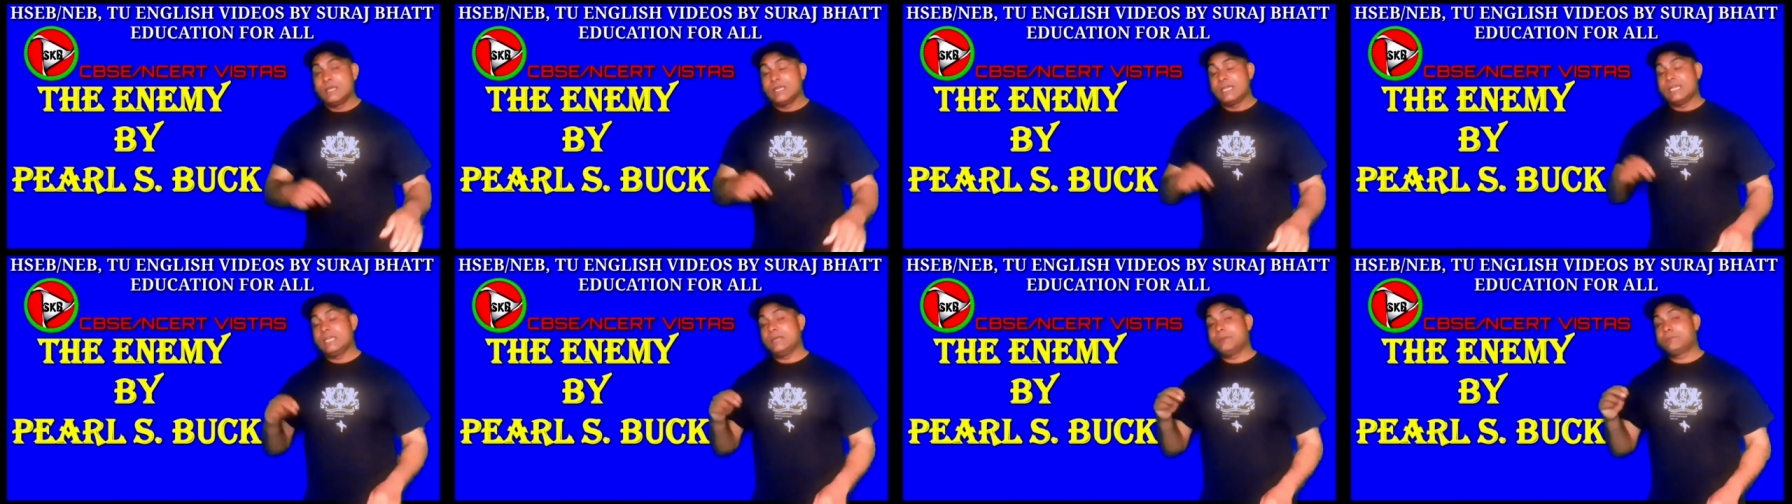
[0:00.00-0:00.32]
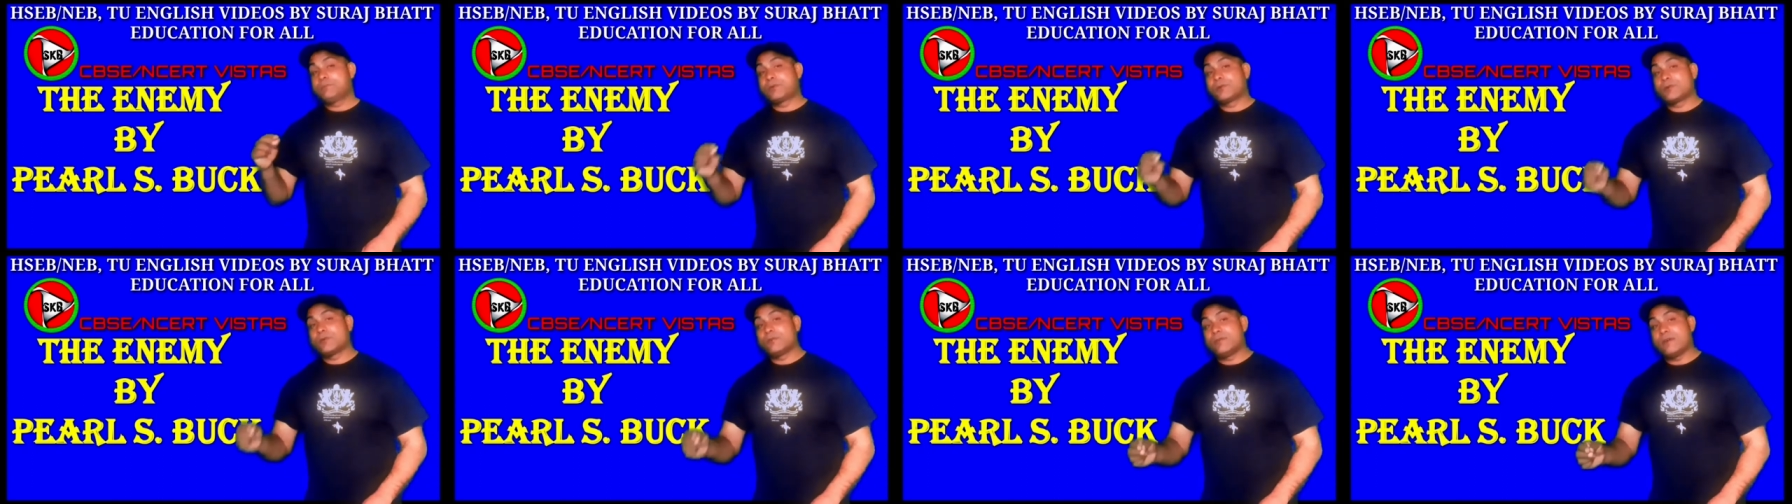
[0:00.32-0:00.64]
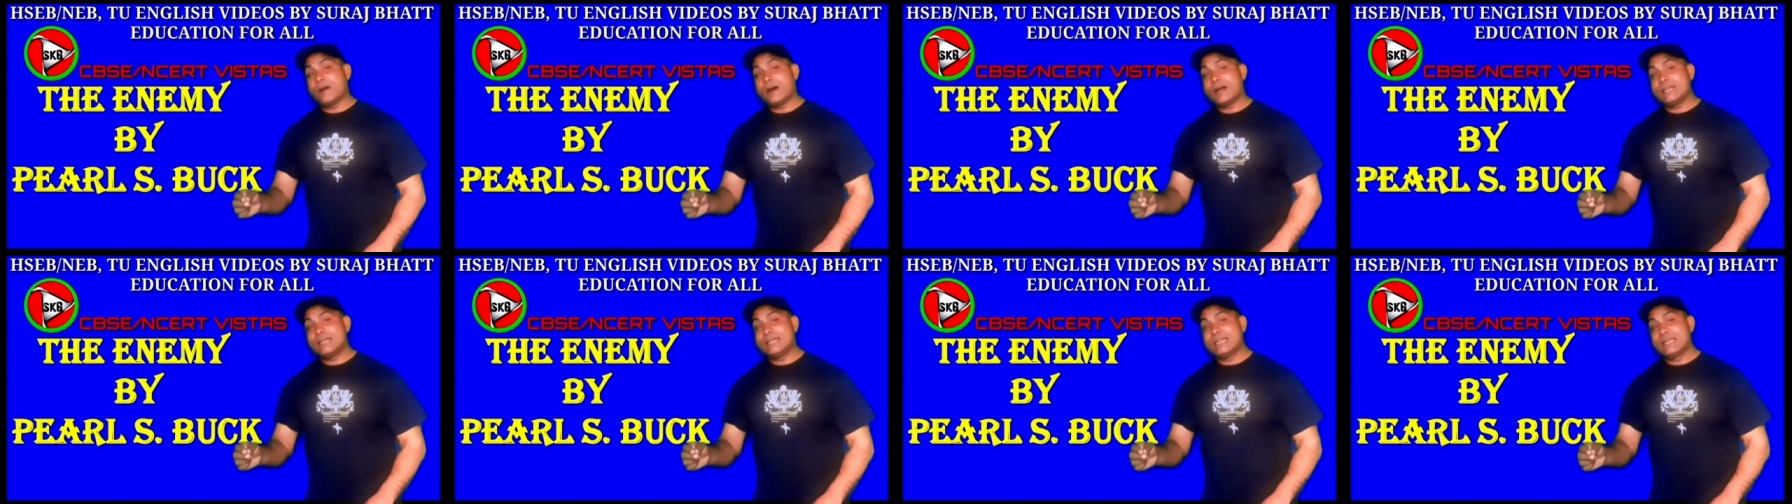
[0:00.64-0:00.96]
He
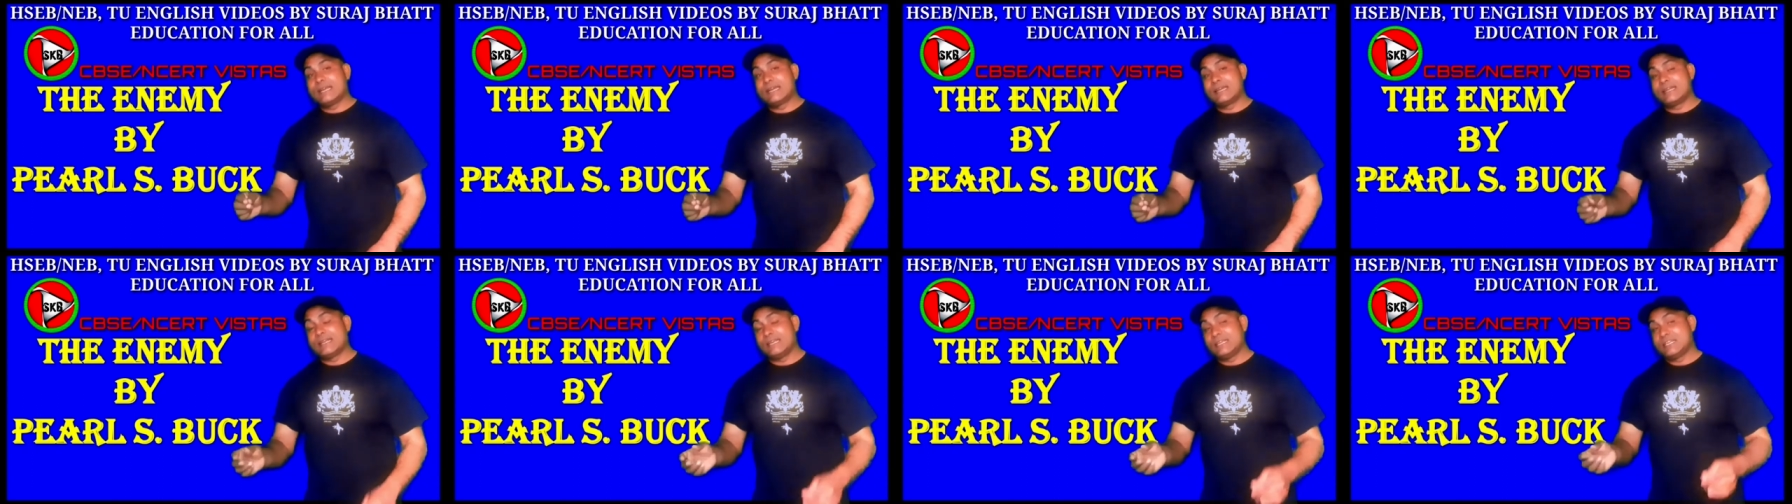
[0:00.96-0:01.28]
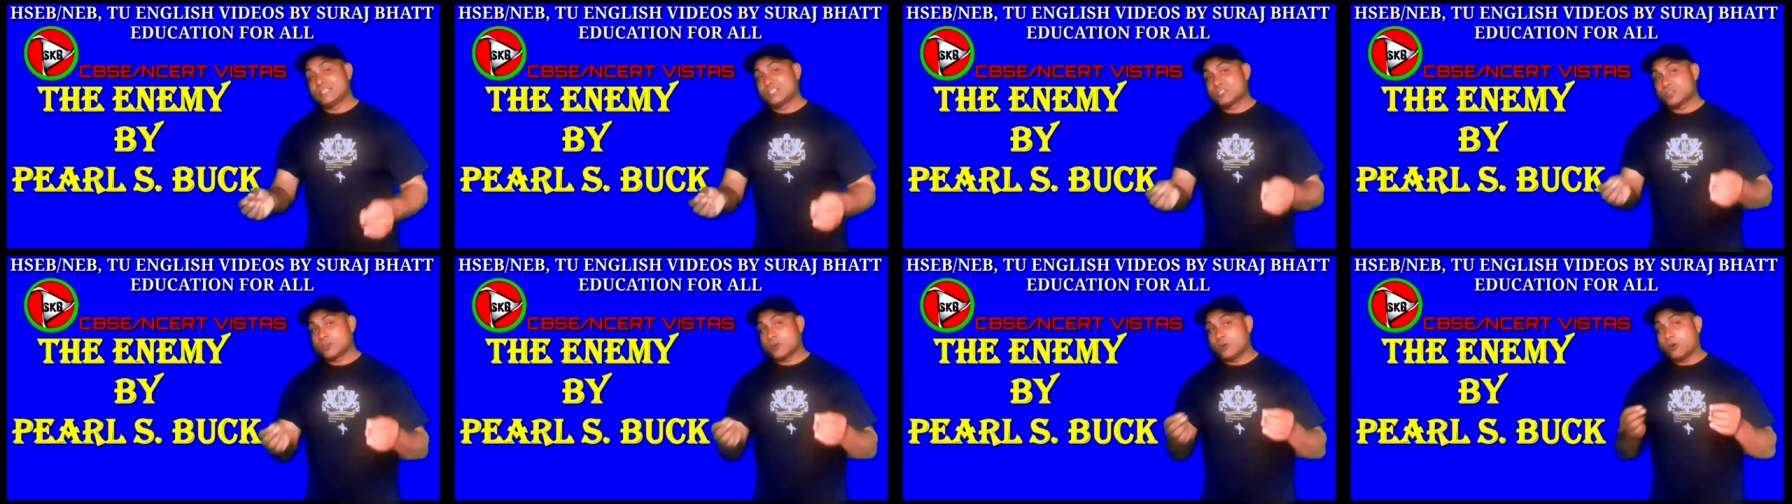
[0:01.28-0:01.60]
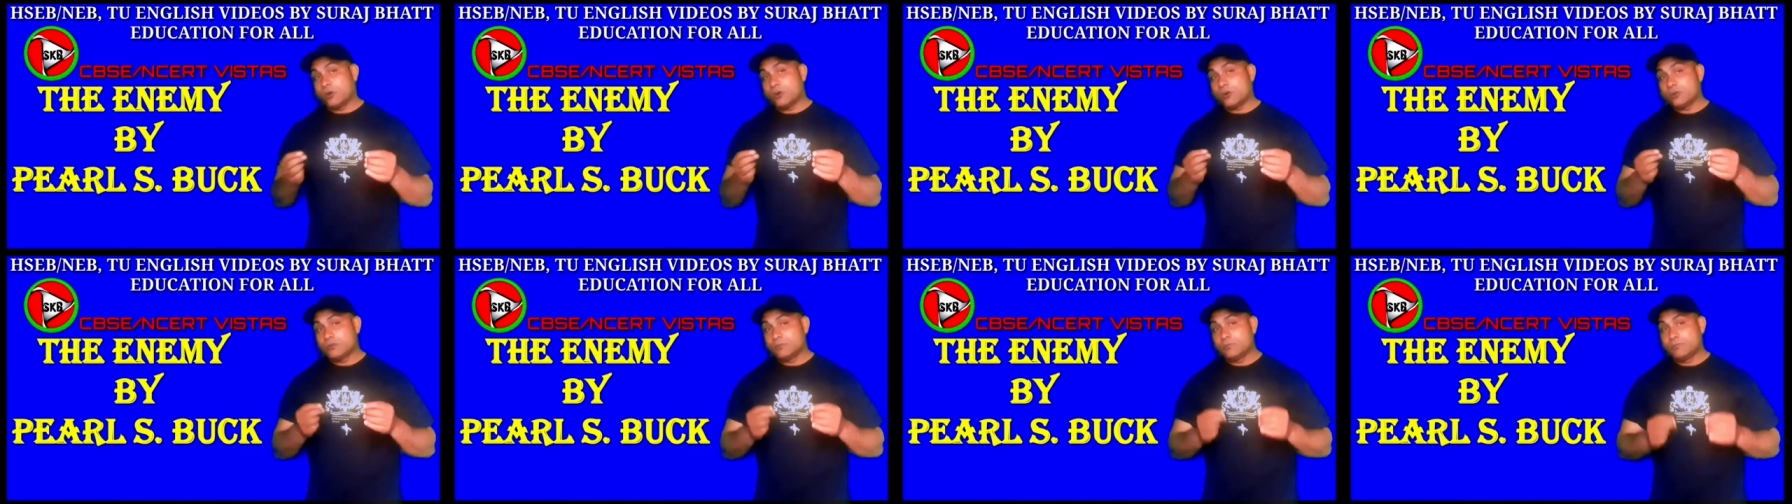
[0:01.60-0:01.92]
provided his
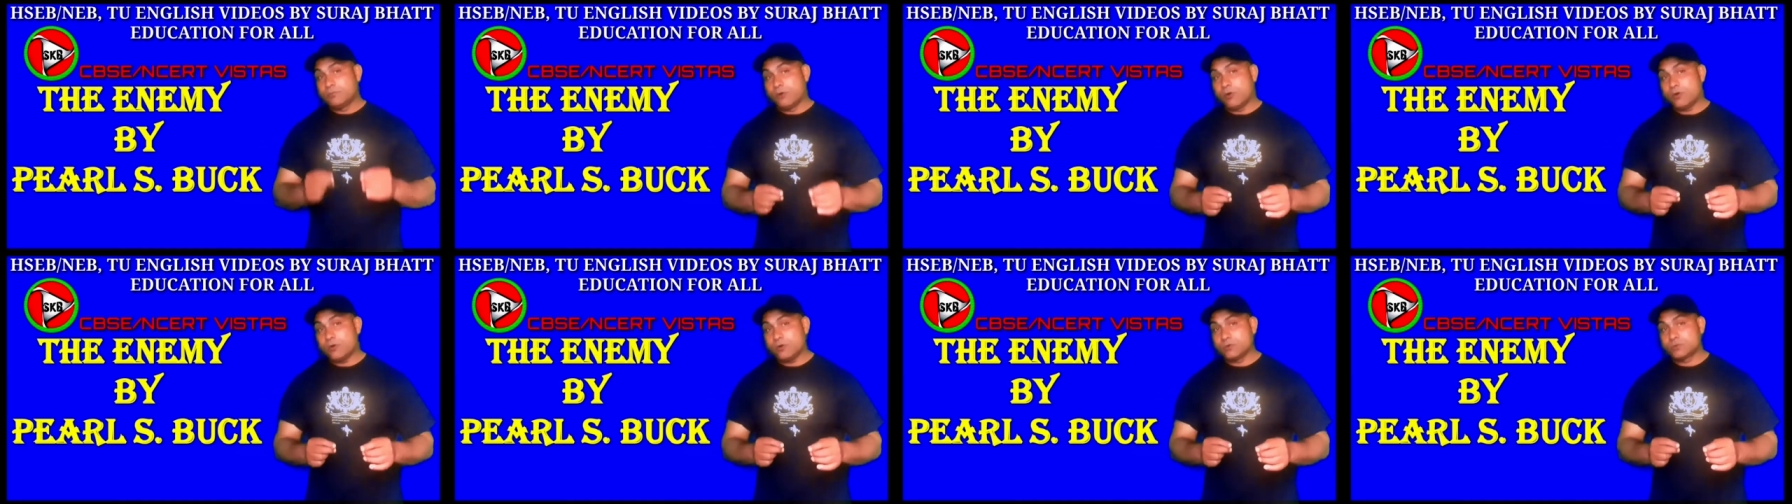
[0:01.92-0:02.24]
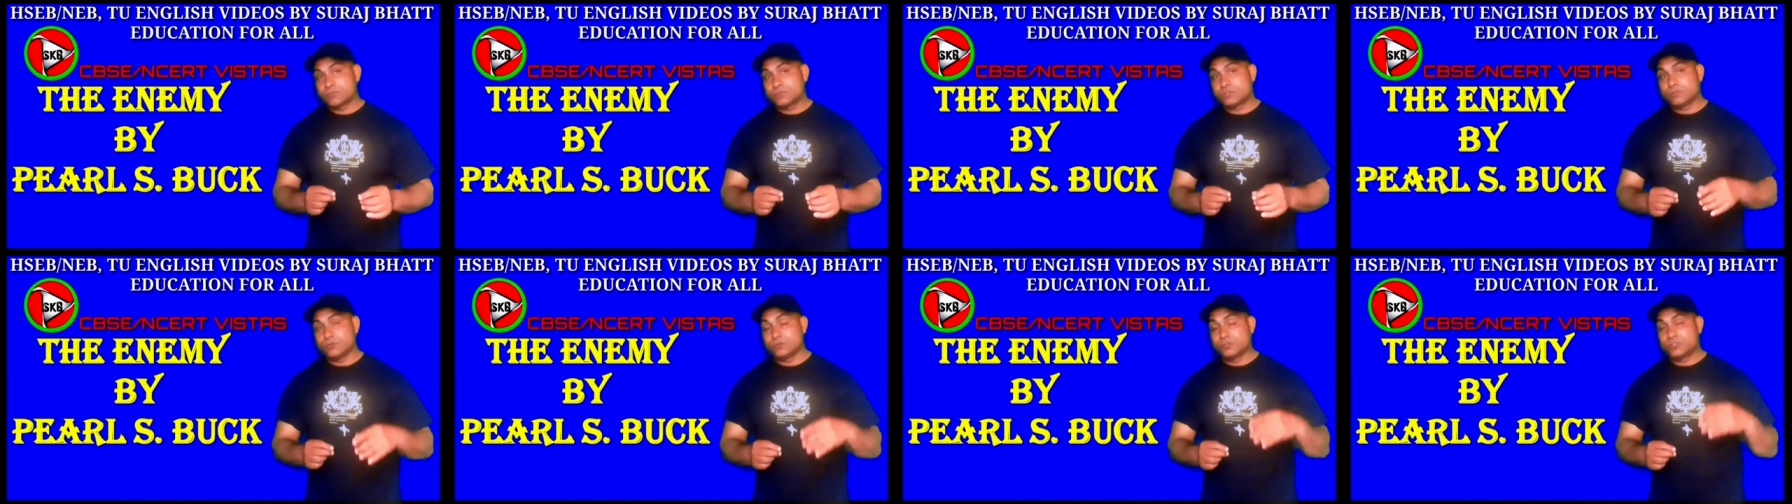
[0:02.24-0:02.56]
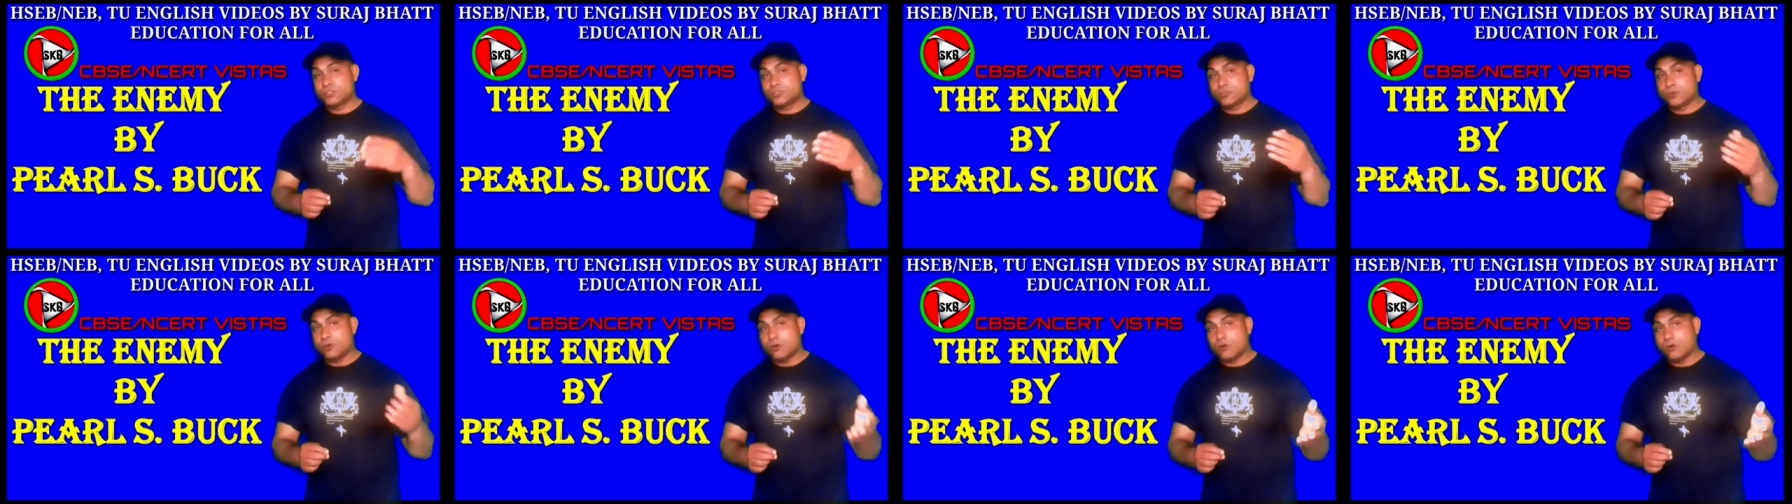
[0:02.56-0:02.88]
own boat to
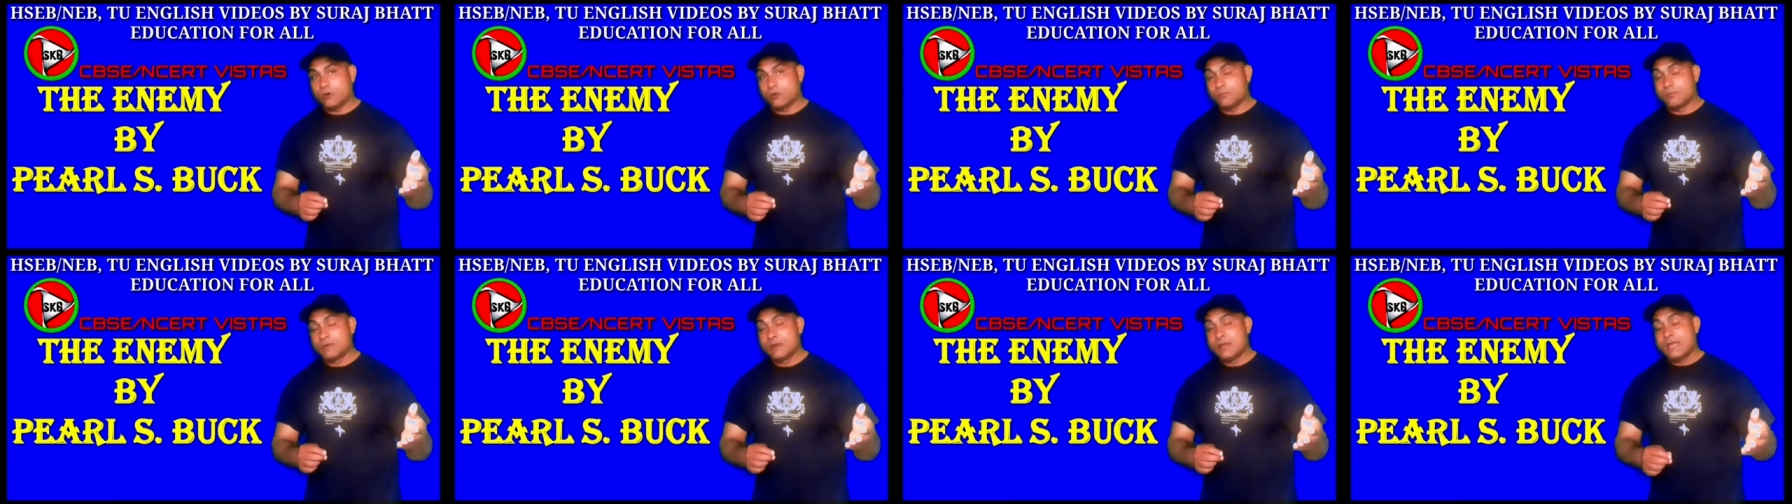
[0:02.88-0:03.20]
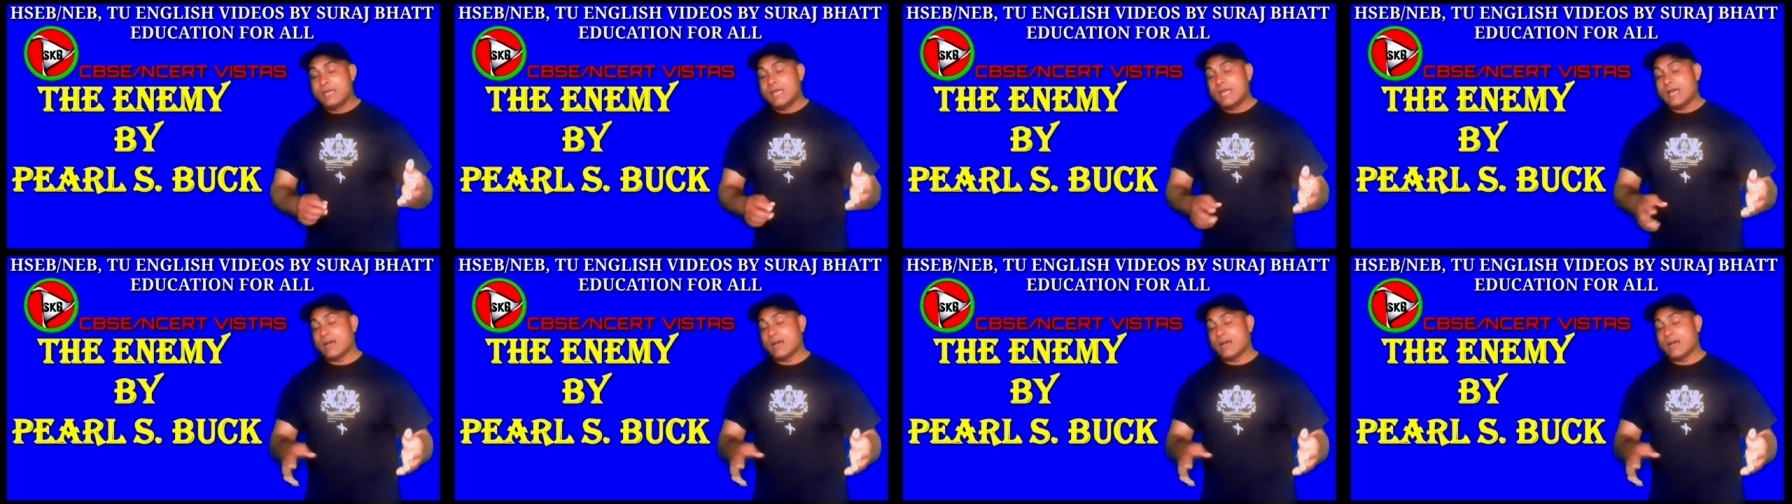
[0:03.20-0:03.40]
Tom